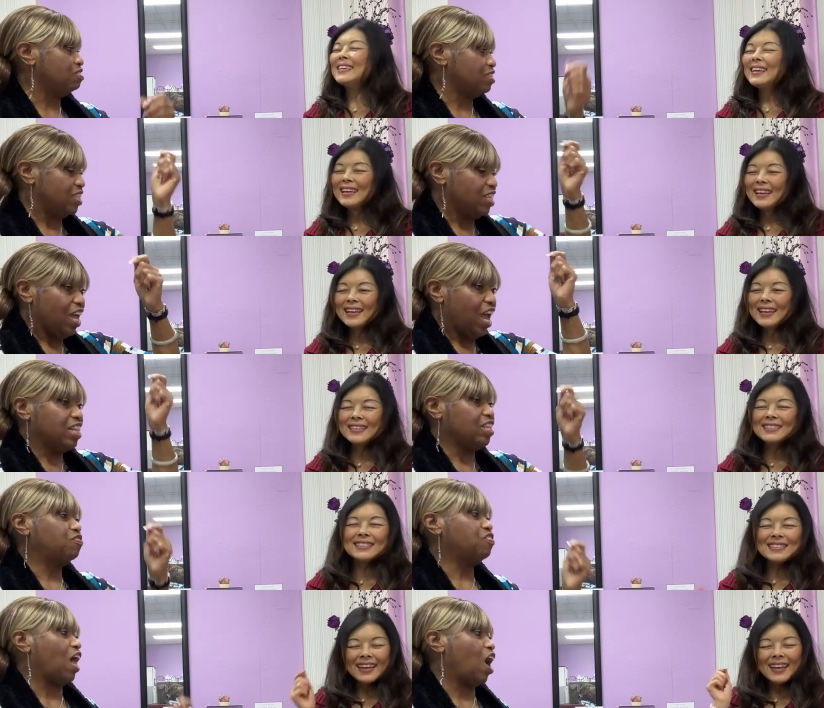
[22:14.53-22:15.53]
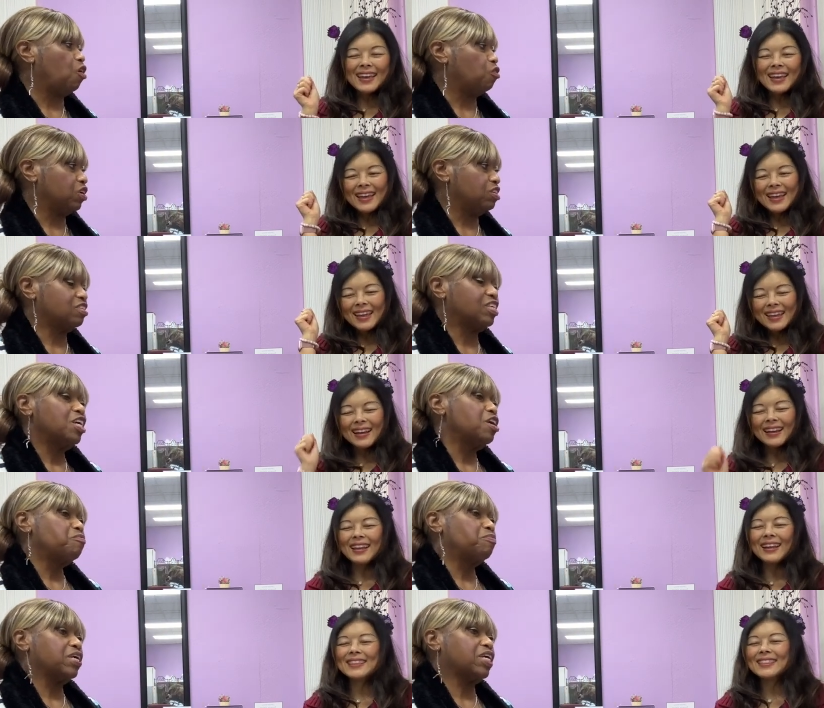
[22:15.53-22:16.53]
Speaker 1: yes. and, and, the flowers,
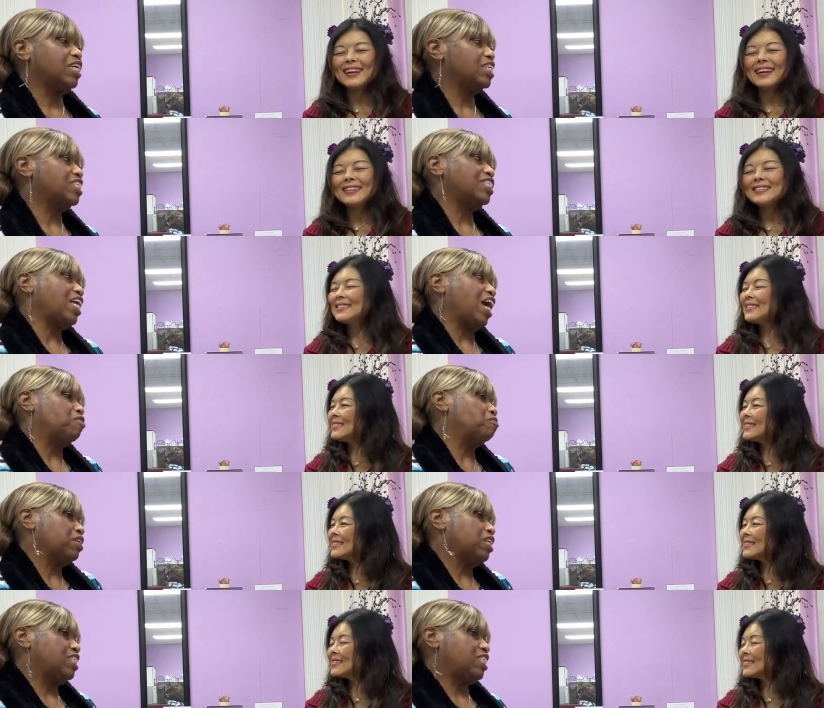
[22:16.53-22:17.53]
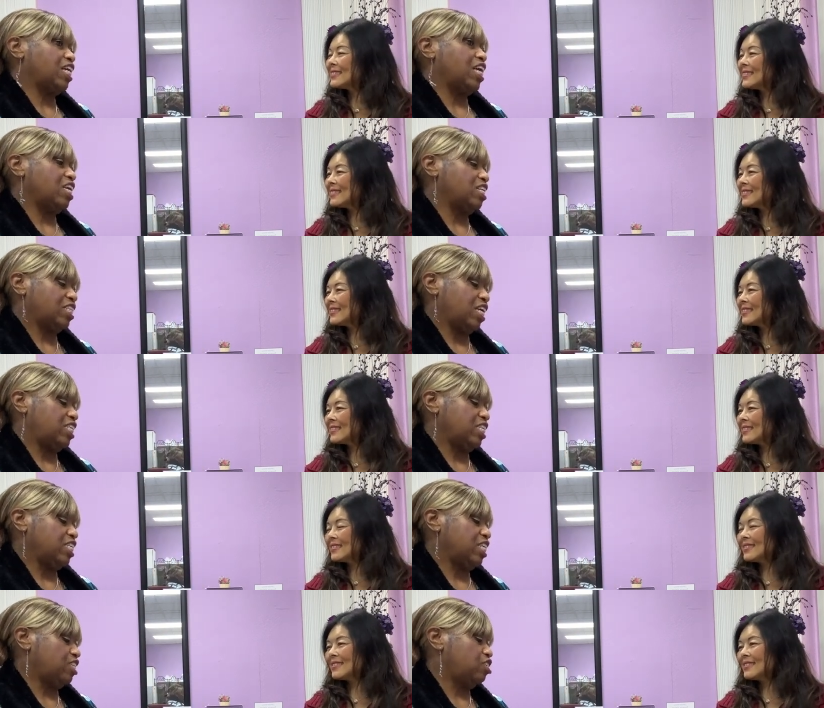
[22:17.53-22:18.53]
Yay, like because that. yeah, because they they
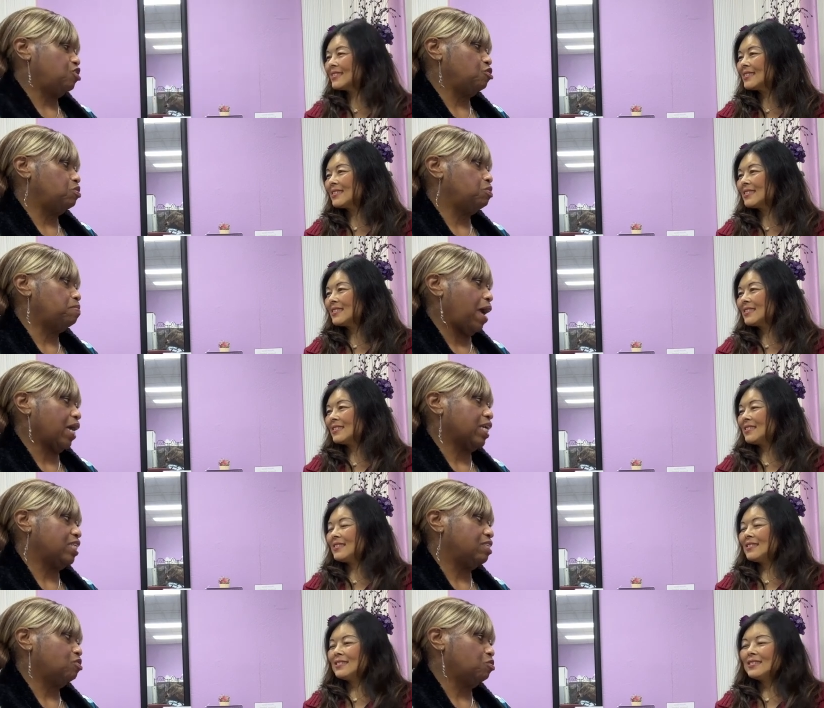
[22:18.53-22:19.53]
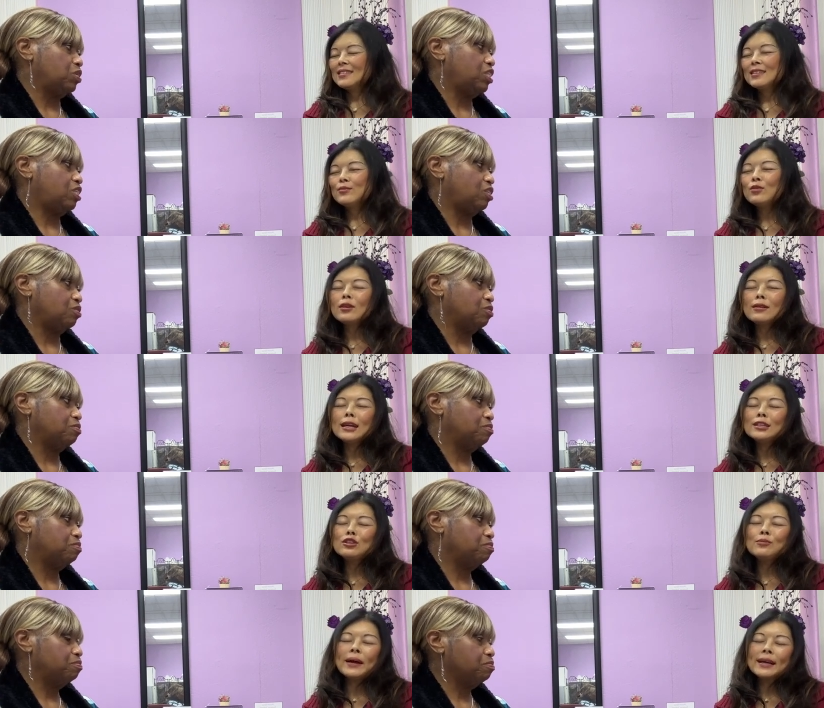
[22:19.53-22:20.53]
didn't get to do it back in 22. Well, I
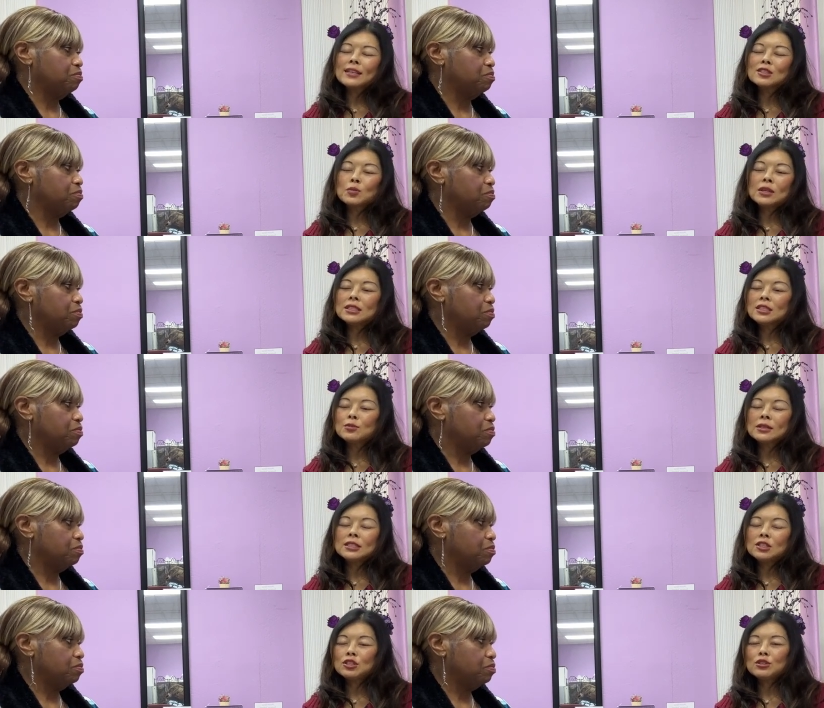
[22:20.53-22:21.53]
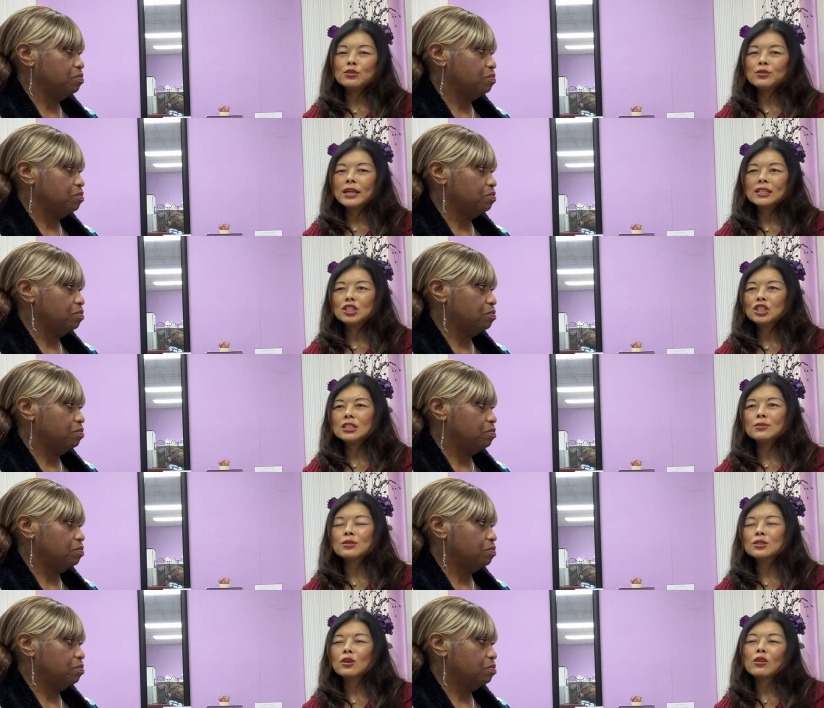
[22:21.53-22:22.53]
Speaker 2: knew back in 2022 that she
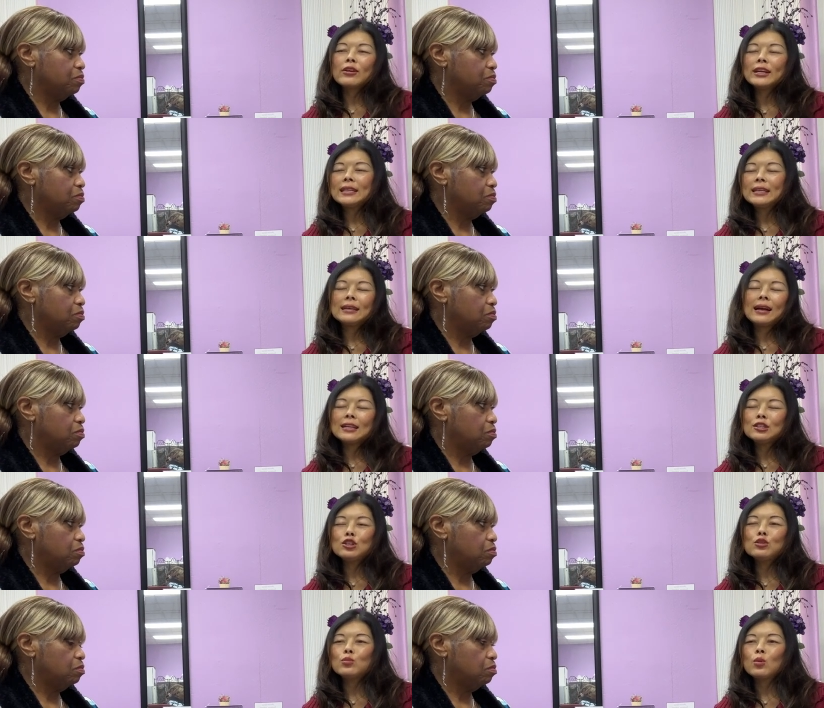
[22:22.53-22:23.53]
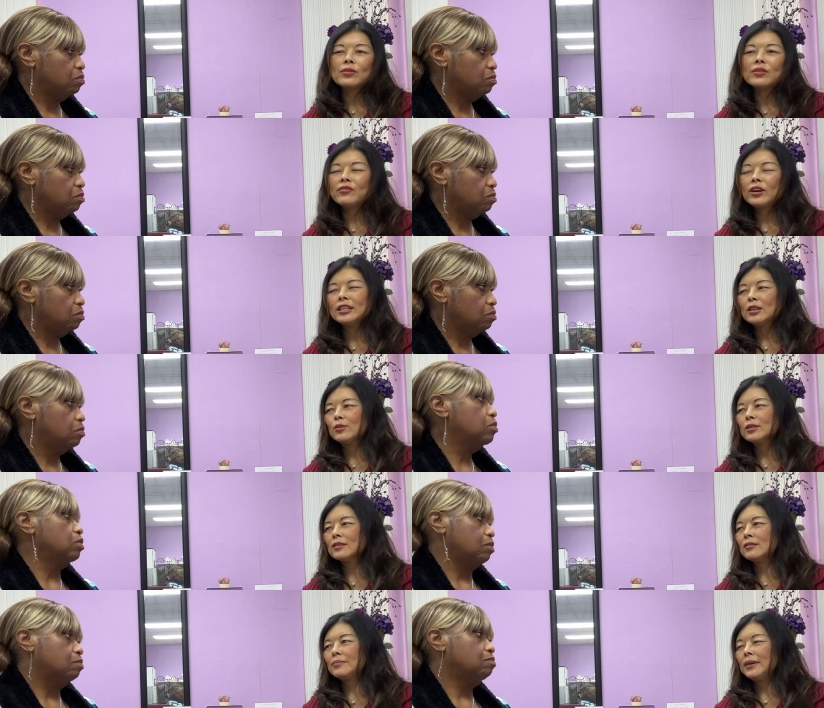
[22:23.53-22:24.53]
was already. I knew what the verdict
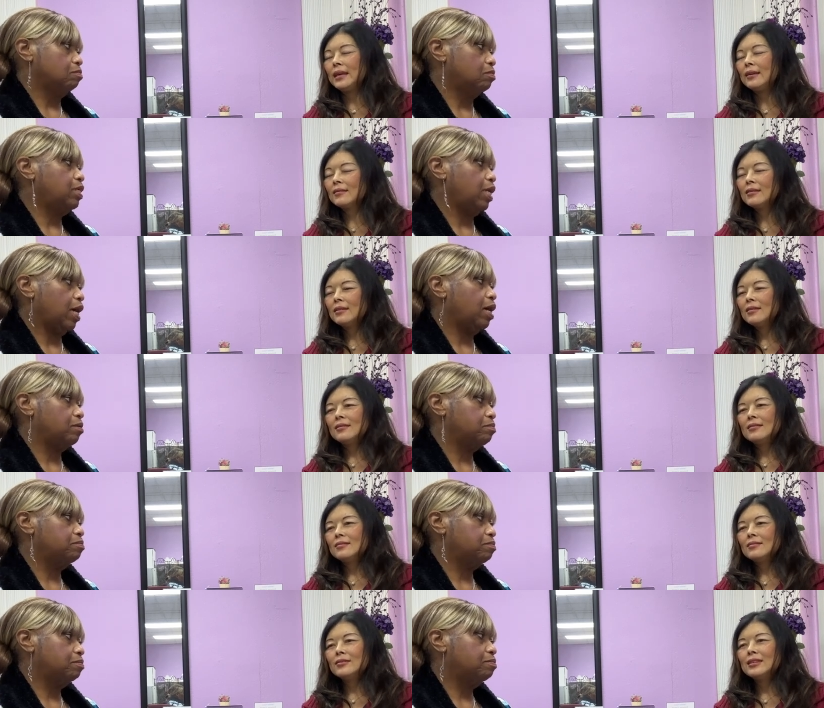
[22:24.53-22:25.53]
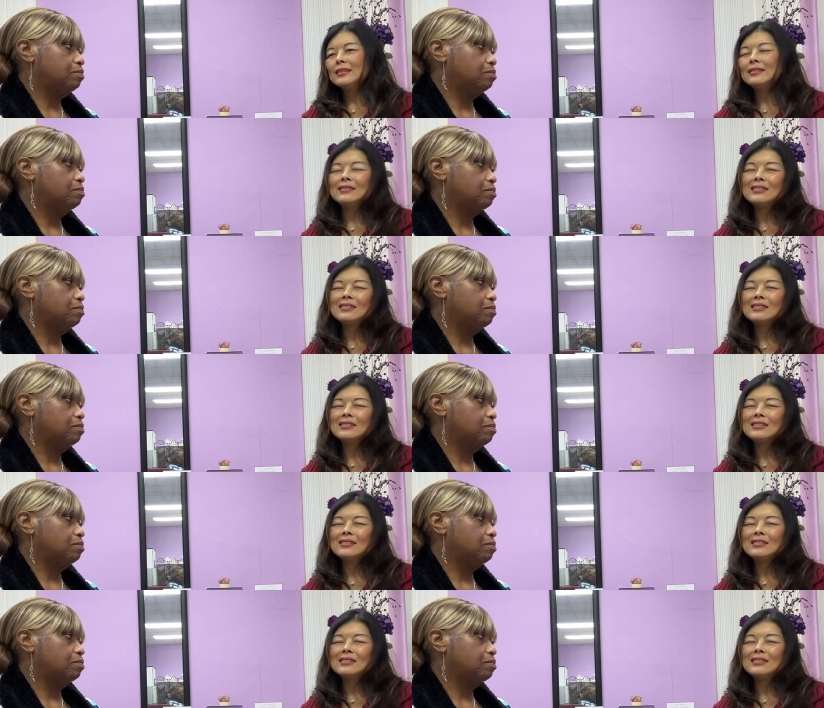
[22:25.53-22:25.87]
was gonna be. Yeah we didn't,